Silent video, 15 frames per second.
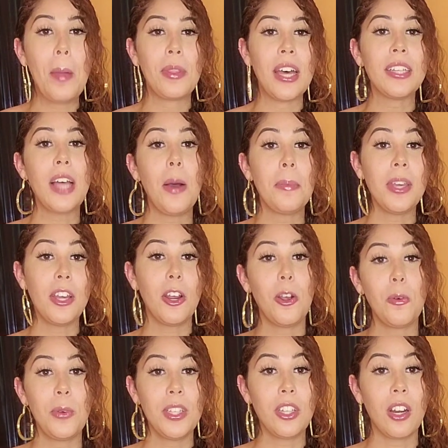that's how me and
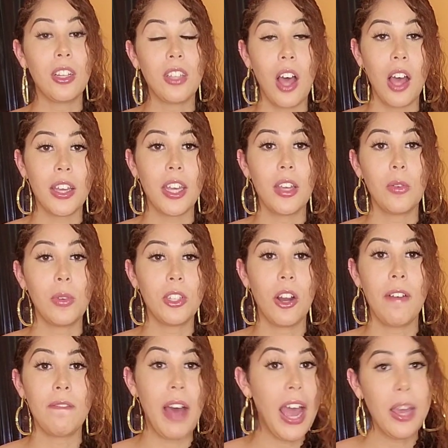her, we started talking and we
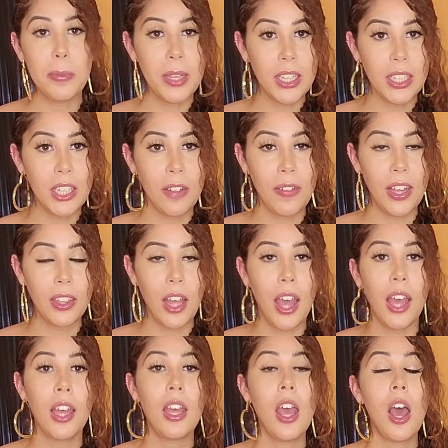started vibing and stuff like
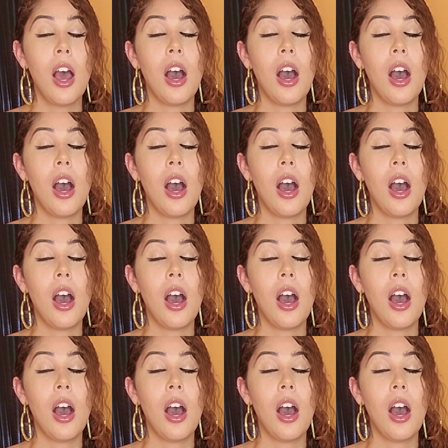that.